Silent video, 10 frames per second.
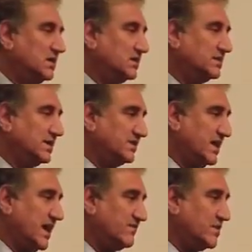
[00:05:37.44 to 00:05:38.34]
that they
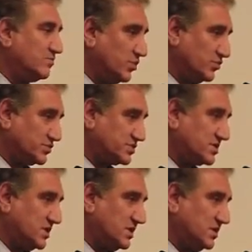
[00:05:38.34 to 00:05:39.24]
have imposed
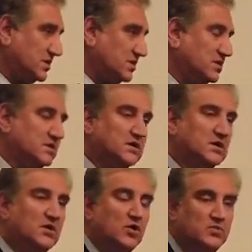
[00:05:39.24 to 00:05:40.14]

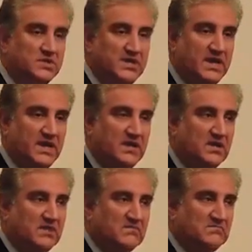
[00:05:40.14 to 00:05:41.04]
over there.
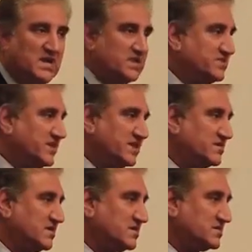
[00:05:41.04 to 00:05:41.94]
Internet
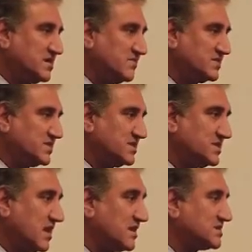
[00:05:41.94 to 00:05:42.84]
services
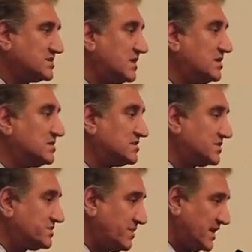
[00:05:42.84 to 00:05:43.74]
are still
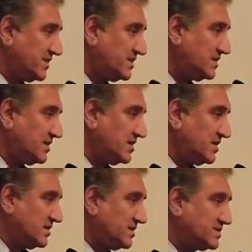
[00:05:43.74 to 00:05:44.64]
suspended
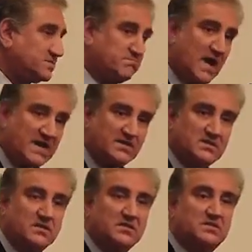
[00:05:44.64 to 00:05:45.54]
despite
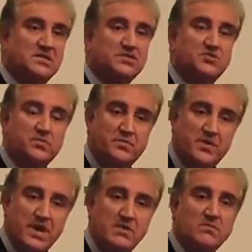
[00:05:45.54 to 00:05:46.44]
the
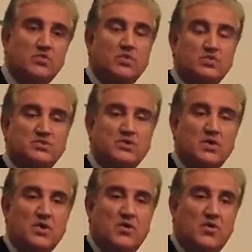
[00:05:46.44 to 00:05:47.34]
Supreme Court
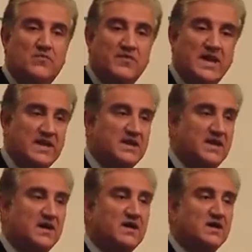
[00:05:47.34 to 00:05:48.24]
of
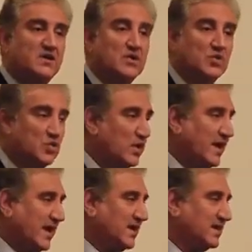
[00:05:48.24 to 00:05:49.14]
India
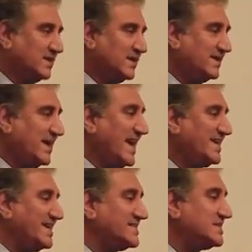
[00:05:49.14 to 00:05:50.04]
ruling that it
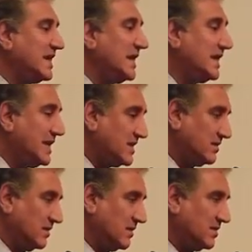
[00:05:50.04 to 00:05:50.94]
is illegal.
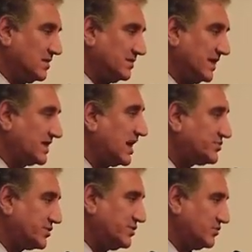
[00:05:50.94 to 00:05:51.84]
They
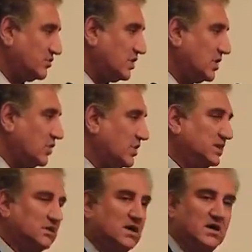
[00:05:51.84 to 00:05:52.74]
continue with